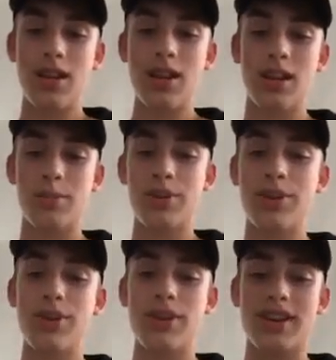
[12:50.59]
Come to
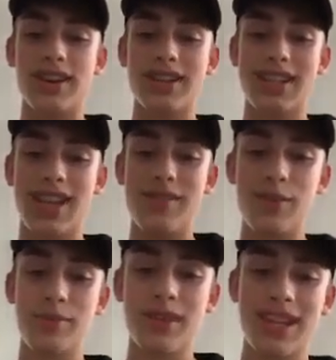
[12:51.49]
New York, I'll save you.
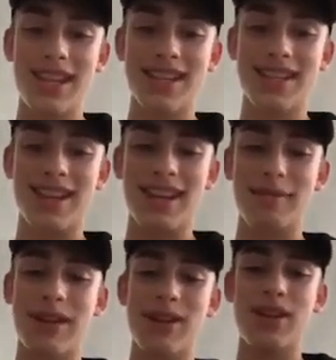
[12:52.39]
Please.
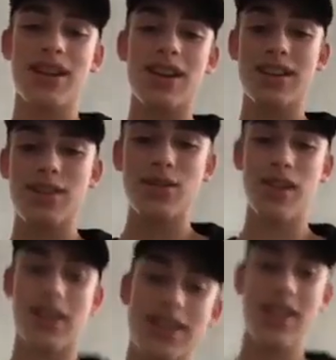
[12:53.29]
LMA, you
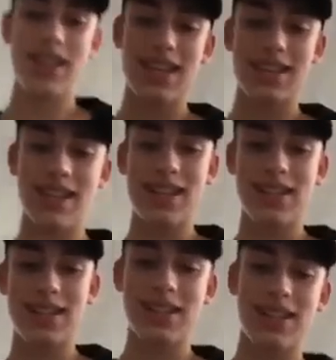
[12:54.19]
locked it. Yes, I did.